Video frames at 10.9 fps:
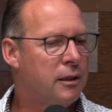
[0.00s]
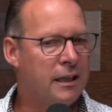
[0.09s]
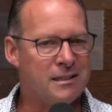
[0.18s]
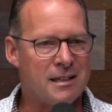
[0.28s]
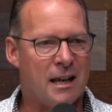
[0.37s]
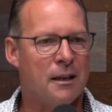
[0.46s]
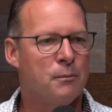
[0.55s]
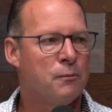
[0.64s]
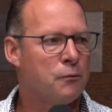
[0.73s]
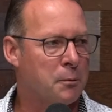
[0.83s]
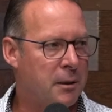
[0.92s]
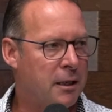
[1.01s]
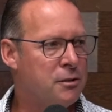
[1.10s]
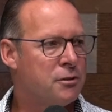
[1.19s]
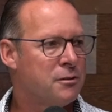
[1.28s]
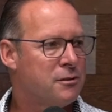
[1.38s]
a time for
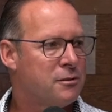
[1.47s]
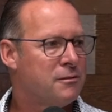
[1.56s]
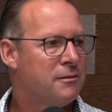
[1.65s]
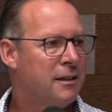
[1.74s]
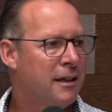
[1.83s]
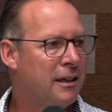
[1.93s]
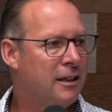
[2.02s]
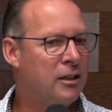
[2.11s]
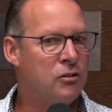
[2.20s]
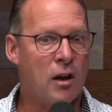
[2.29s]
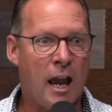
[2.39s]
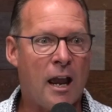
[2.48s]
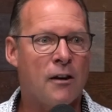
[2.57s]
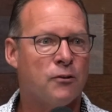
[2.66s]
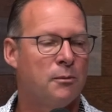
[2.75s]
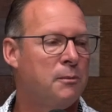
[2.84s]
patience, and and you
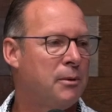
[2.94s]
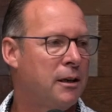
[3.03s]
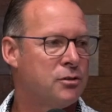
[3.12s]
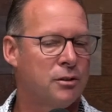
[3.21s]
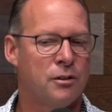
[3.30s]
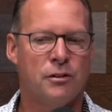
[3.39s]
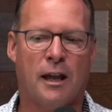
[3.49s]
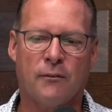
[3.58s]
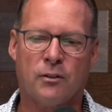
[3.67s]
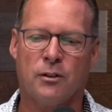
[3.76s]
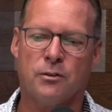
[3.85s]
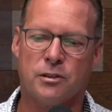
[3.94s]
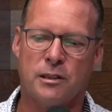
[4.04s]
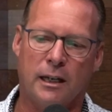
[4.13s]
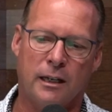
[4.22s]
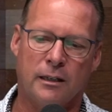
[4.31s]
have to be patient here. You have to
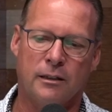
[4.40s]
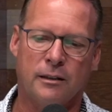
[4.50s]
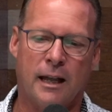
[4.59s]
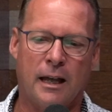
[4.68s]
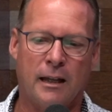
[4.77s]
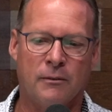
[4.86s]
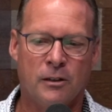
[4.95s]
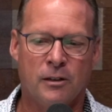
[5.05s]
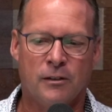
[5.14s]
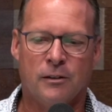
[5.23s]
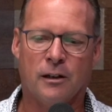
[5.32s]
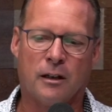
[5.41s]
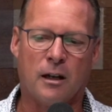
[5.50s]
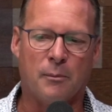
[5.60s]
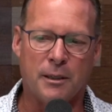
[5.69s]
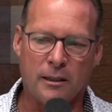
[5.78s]
understand that a
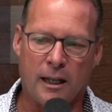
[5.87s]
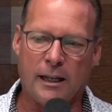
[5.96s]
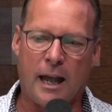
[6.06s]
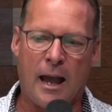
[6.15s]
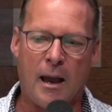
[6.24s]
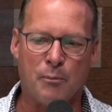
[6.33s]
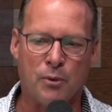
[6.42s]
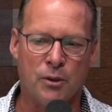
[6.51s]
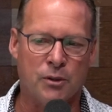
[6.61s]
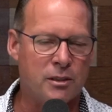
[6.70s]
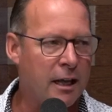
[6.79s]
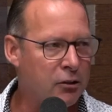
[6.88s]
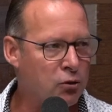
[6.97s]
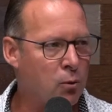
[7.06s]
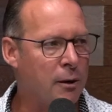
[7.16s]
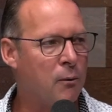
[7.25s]
company like Apple that's down
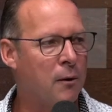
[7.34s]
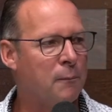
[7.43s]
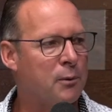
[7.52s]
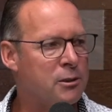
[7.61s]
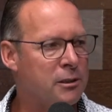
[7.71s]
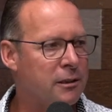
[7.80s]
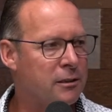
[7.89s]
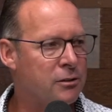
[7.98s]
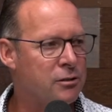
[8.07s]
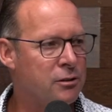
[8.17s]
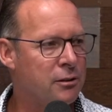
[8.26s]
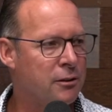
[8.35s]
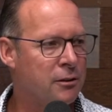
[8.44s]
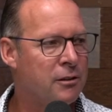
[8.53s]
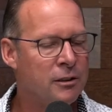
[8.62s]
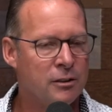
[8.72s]
21% this
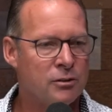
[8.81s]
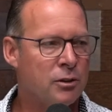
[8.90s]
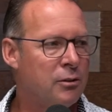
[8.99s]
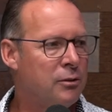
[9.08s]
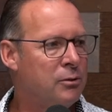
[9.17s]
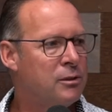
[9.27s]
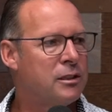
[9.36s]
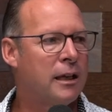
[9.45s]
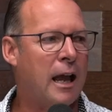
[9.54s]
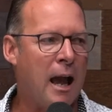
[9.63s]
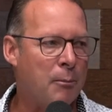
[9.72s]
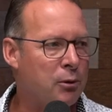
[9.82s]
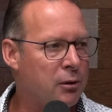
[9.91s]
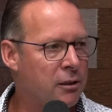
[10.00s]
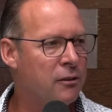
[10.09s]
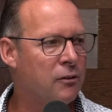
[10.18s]
year. So you would say
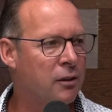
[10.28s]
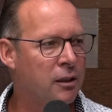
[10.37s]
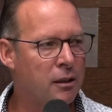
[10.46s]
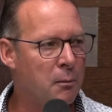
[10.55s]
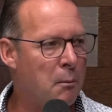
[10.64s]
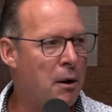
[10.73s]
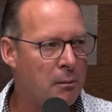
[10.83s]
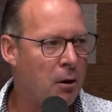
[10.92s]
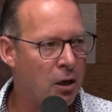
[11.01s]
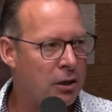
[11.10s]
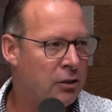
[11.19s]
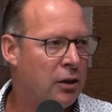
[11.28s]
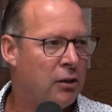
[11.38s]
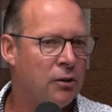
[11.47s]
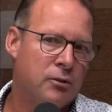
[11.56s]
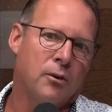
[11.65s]
Apple is in bear market
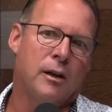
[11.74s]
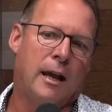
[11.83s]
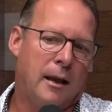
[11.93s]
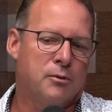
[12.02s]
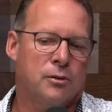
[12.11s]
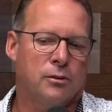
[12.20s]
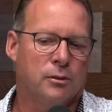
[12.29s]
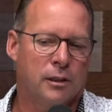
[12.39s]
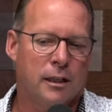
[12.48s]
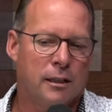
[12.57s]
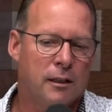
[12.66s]
territory. Absolutely,